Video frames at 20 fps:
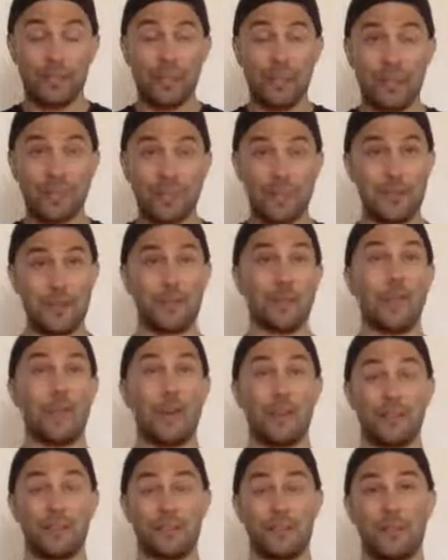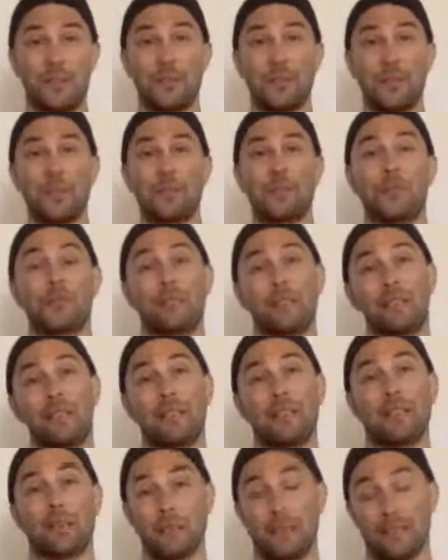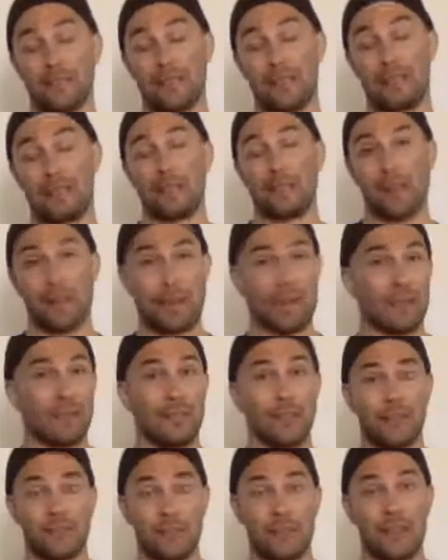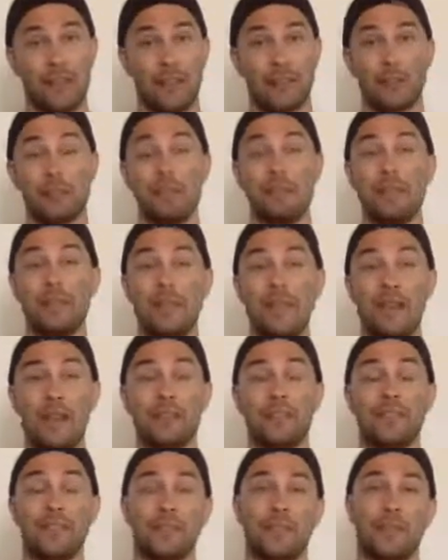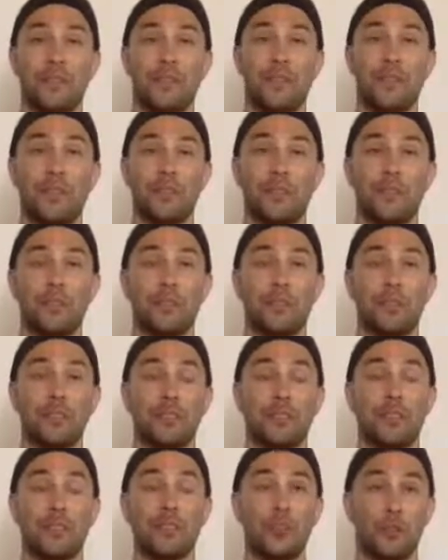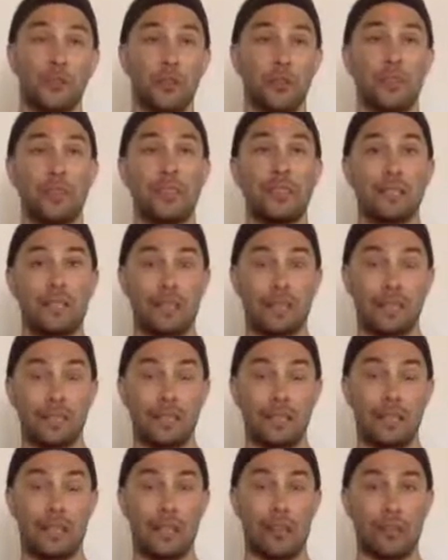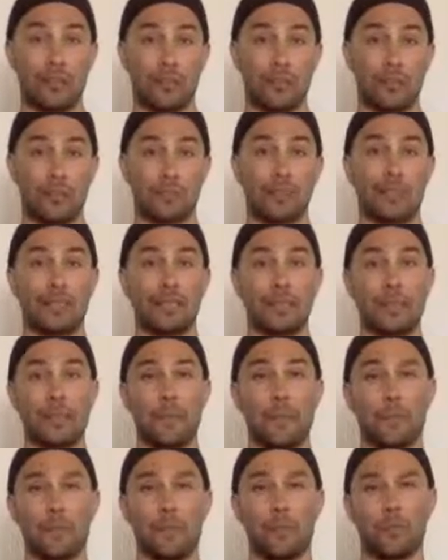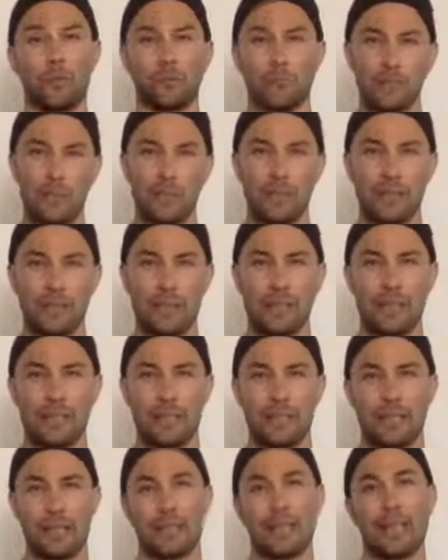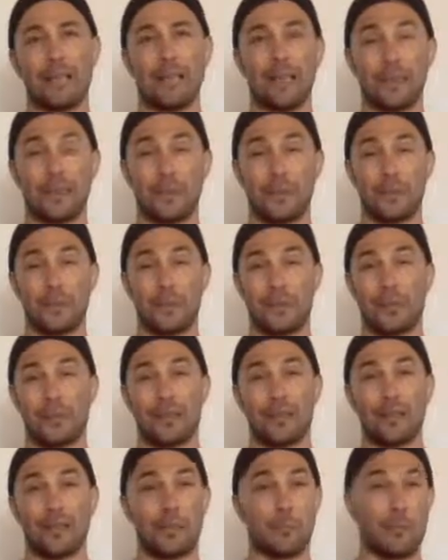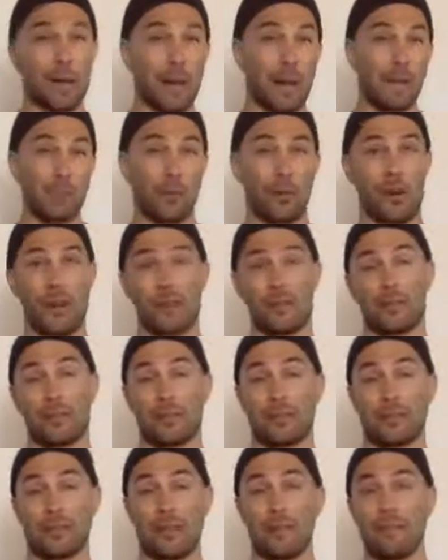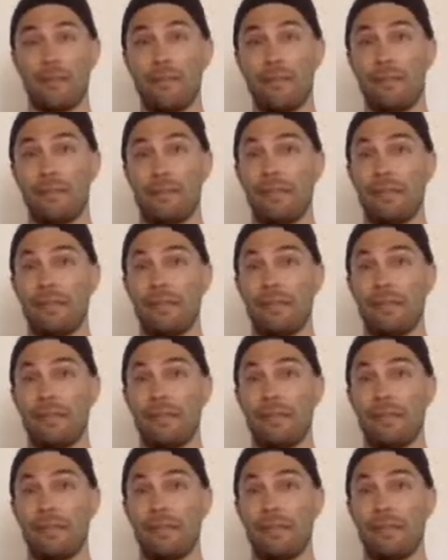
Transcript: than you want to. You should be going to the bathroom enough so that your urine is clear. The reason that it's yellow is that it's a byproduct of